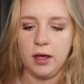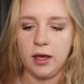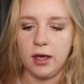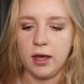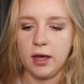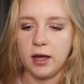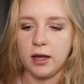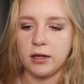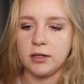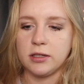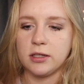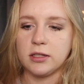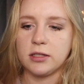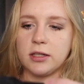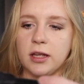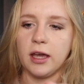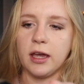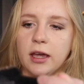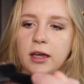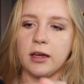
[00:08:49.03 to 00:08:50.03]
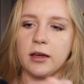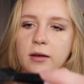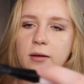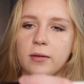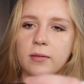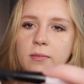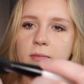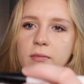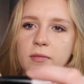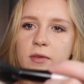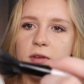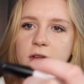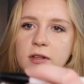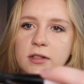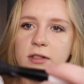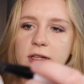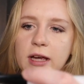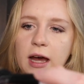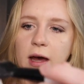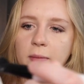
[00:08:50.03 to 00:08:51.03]
and just like
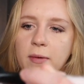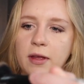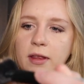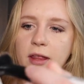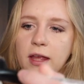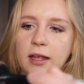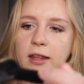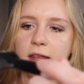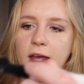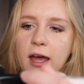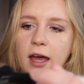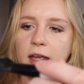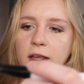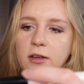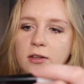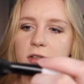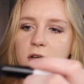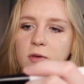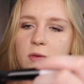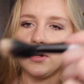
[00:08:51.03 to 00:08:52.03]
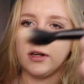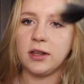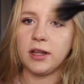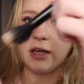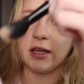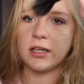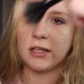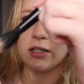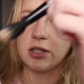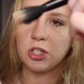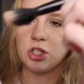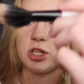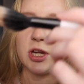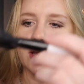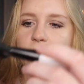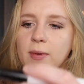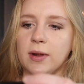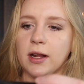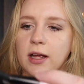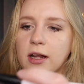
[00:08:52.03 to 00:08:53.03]
dab it like that. You don't want to like
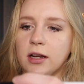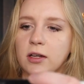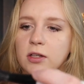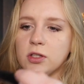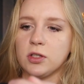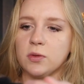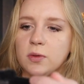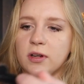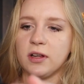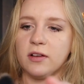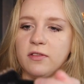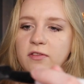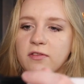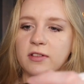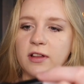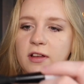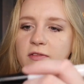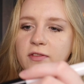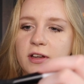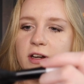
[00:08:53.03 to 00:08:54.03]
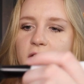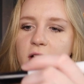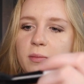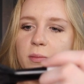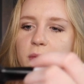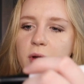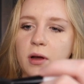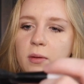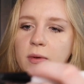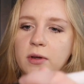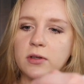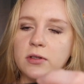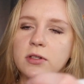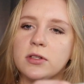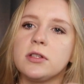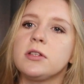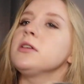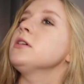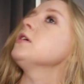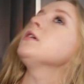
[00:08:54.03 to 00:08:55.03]
jam it in, you just want to fluff it up almost.